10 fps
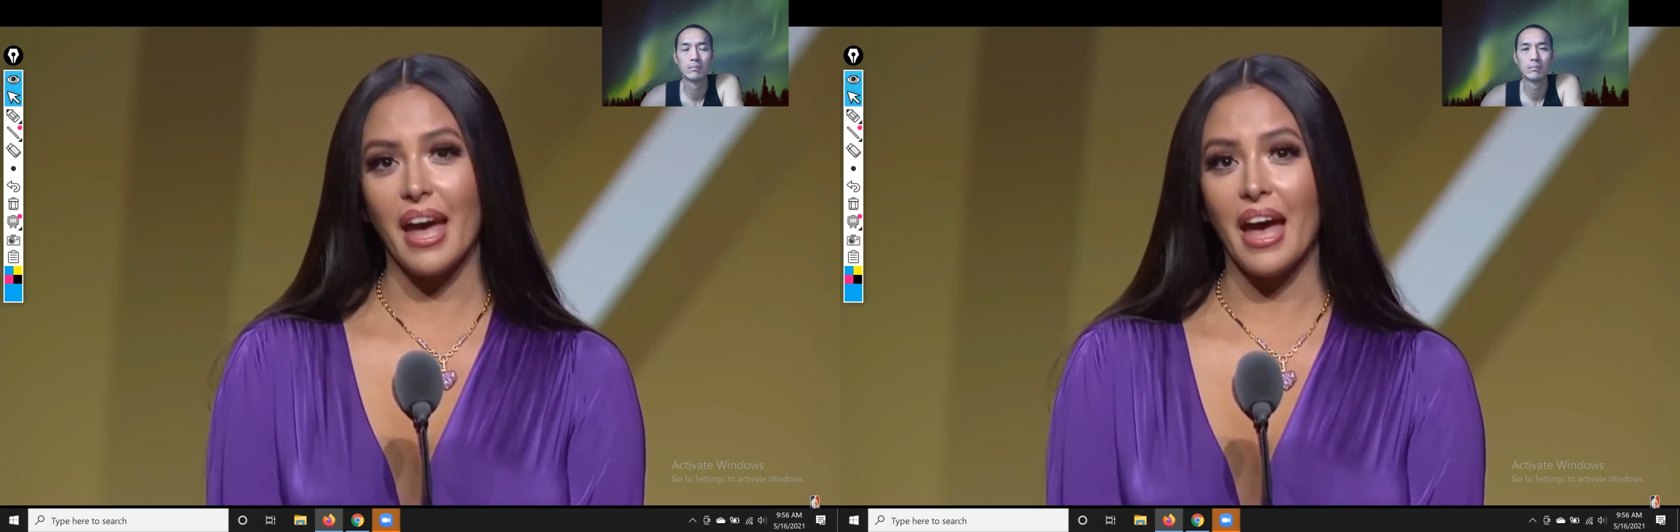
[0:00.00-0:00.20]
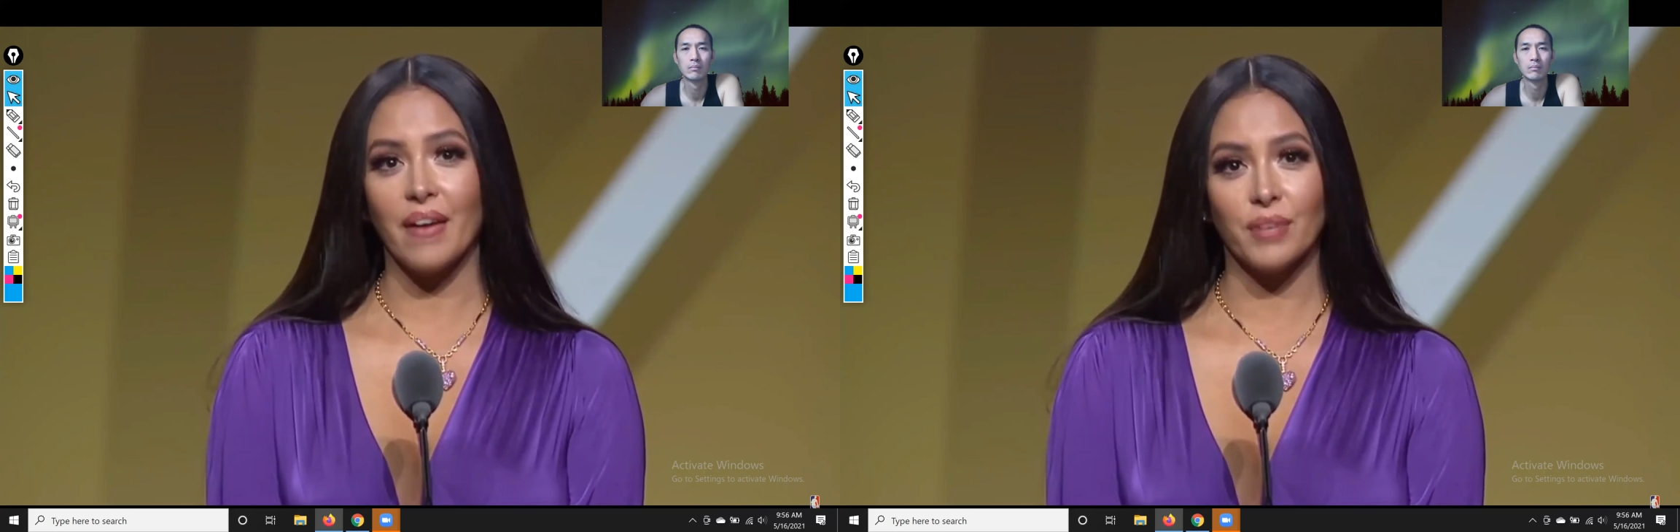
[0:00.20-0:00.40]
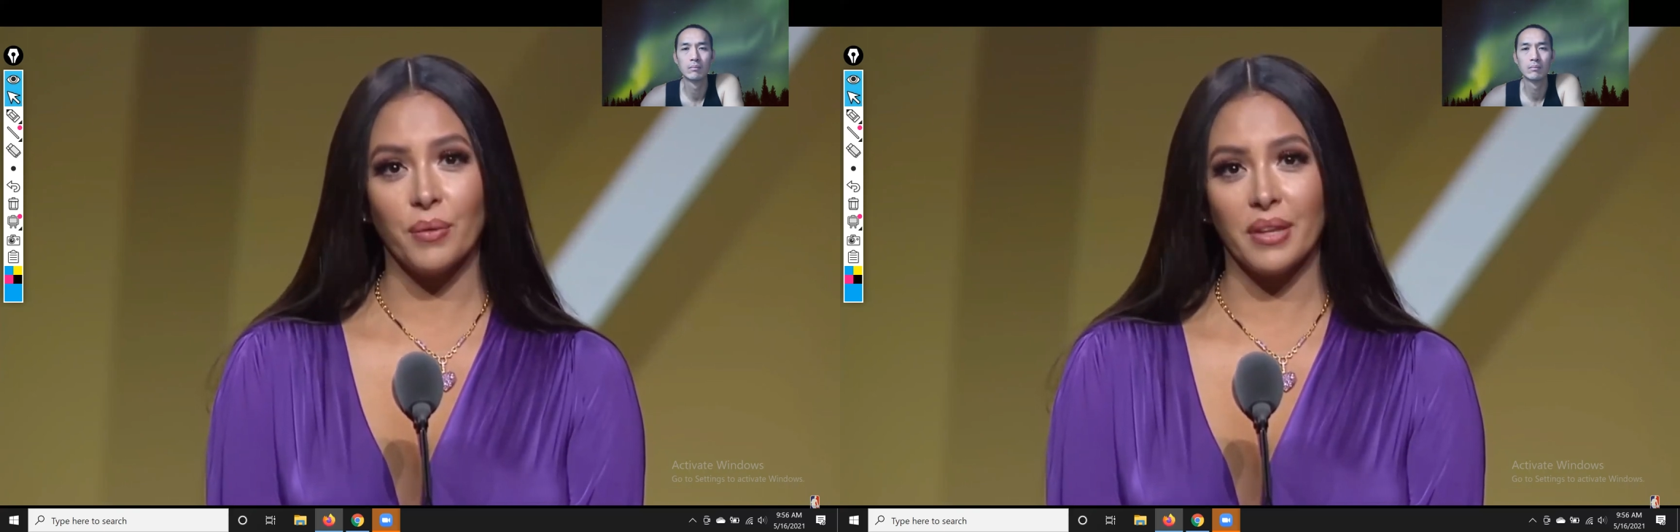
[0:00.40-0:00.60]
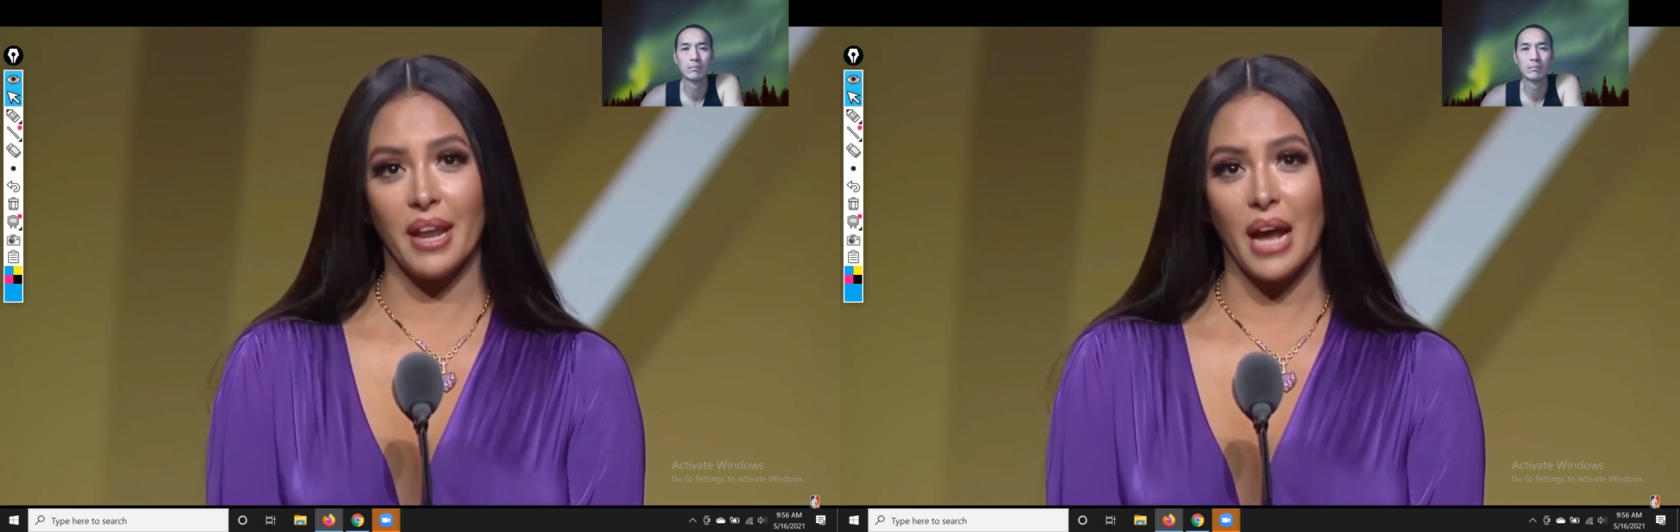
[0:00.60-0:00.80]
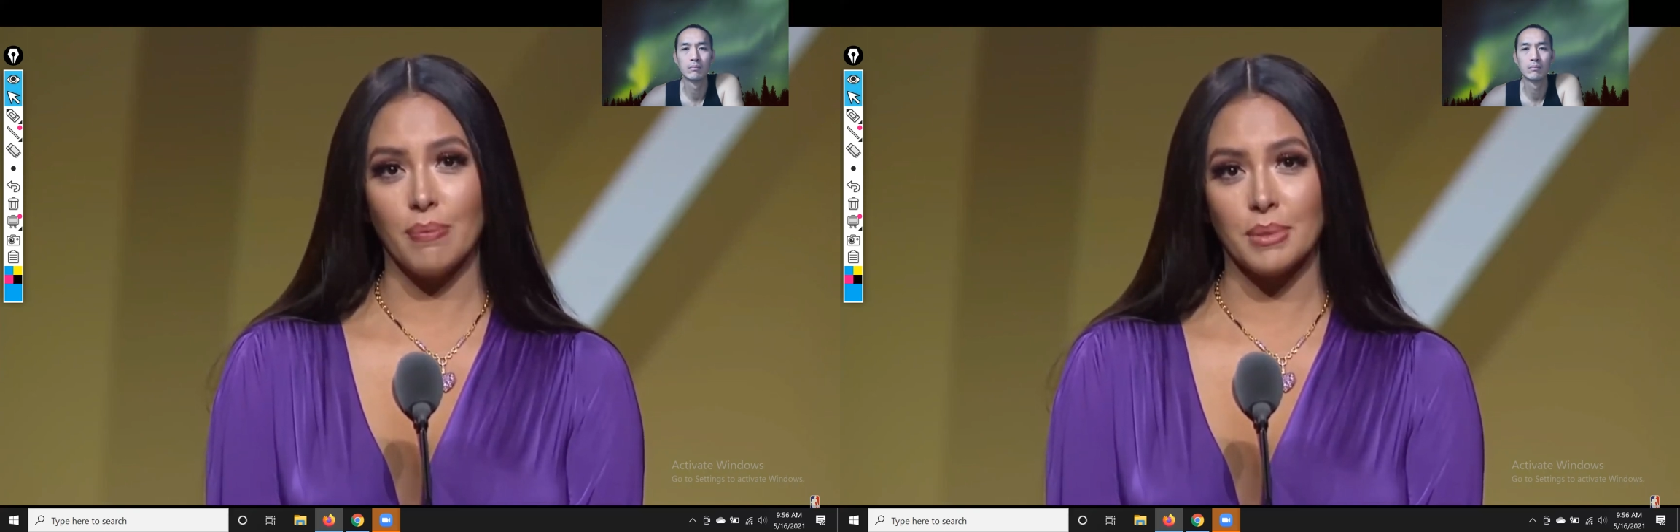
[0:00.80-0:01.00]
everyone
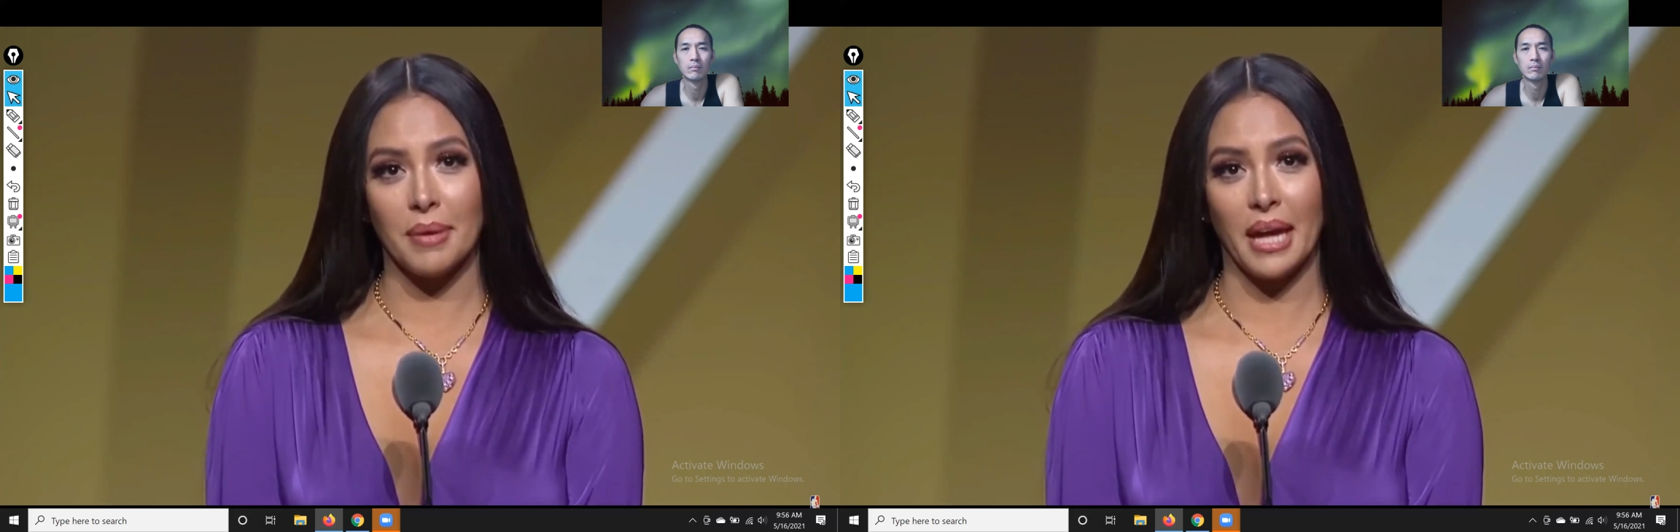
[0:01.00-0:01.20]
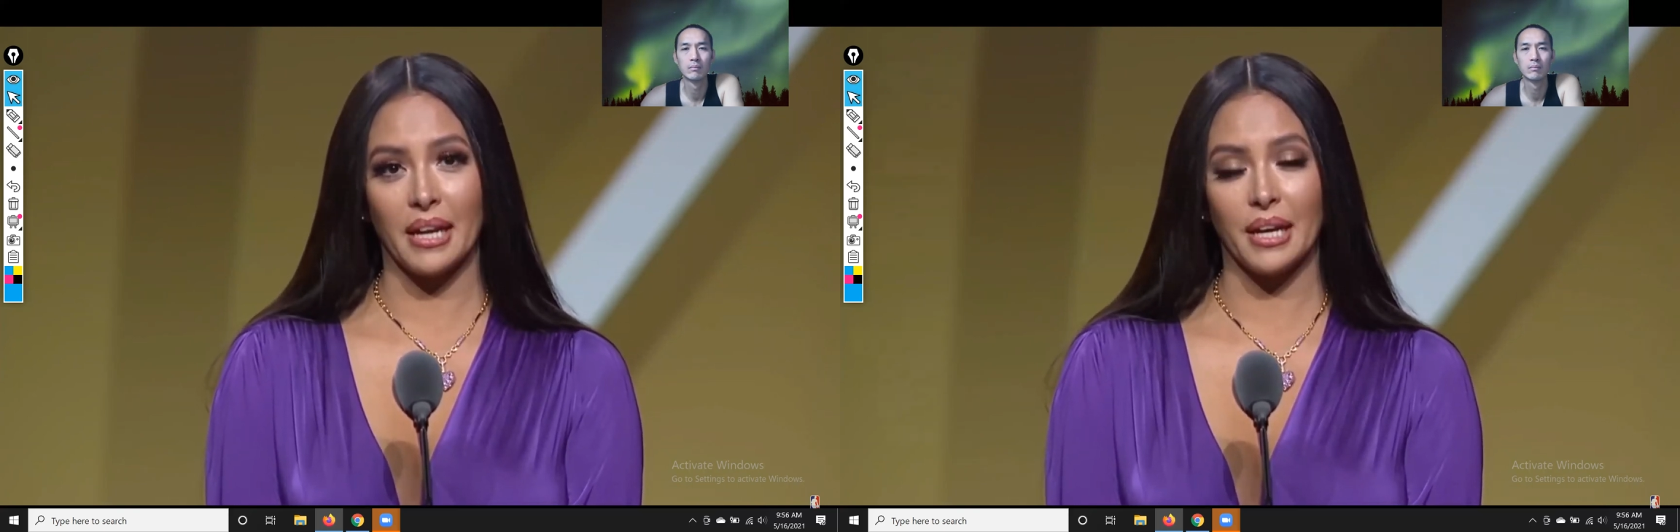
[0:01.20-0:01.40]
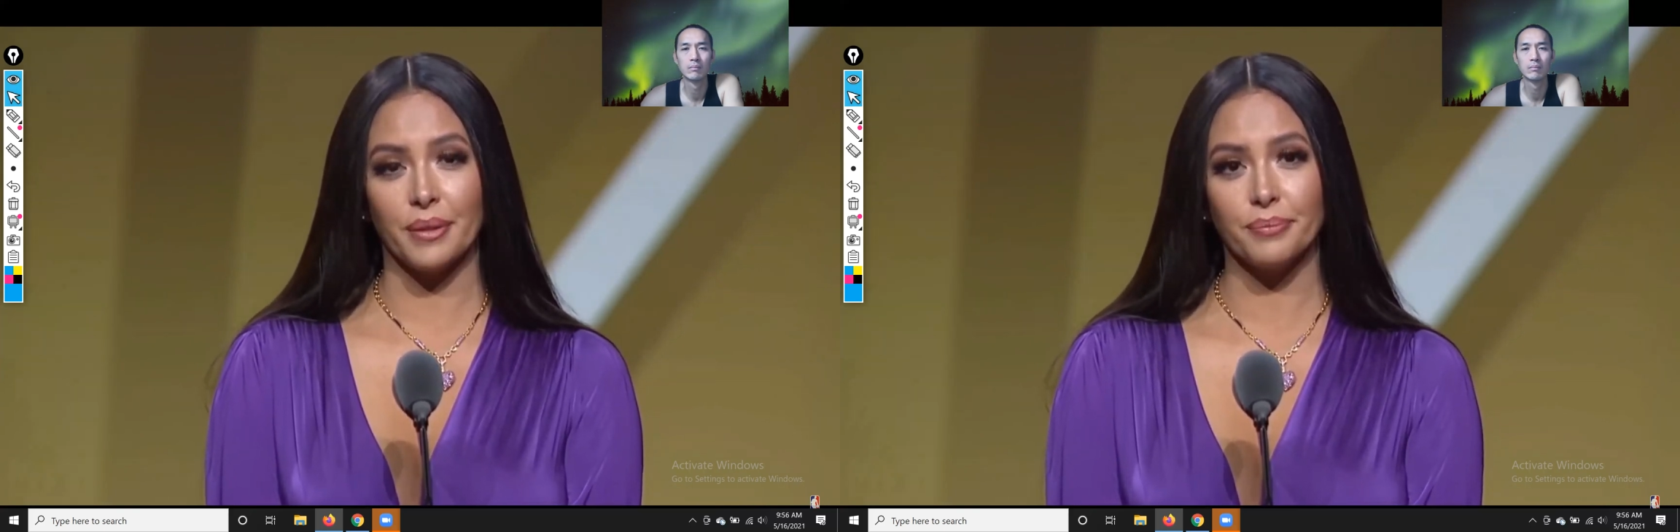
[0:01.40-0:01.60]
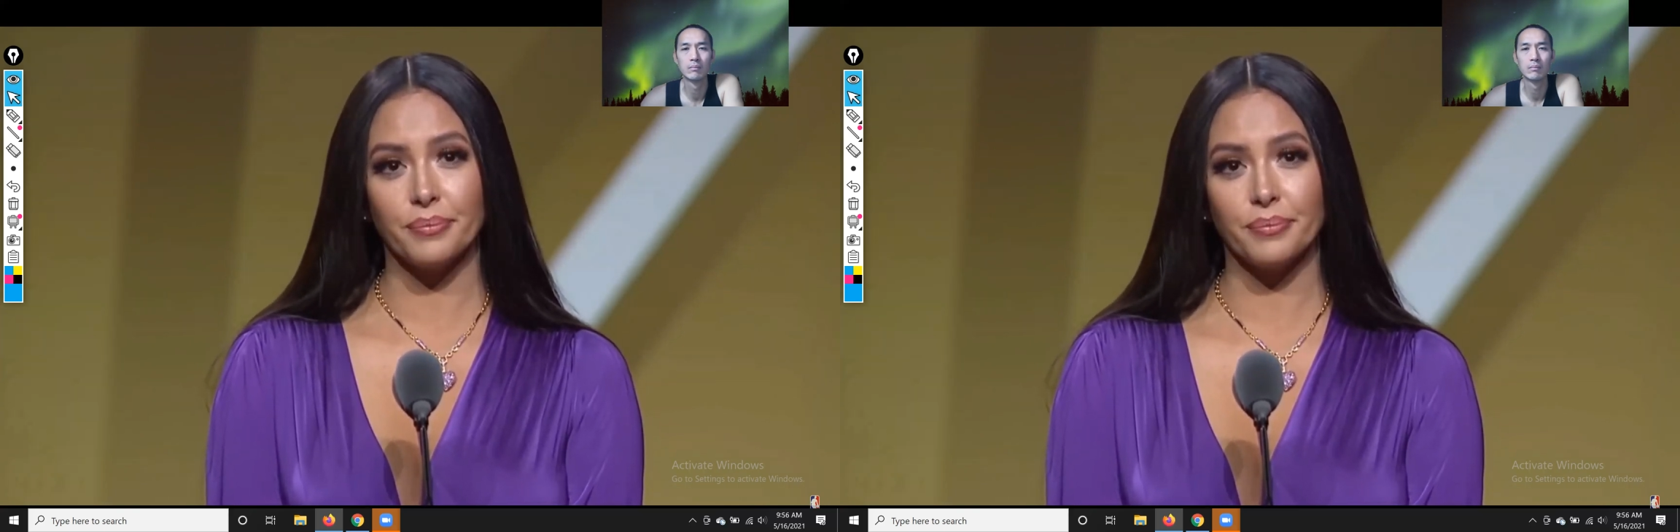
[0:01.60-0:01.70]
that helped him get here,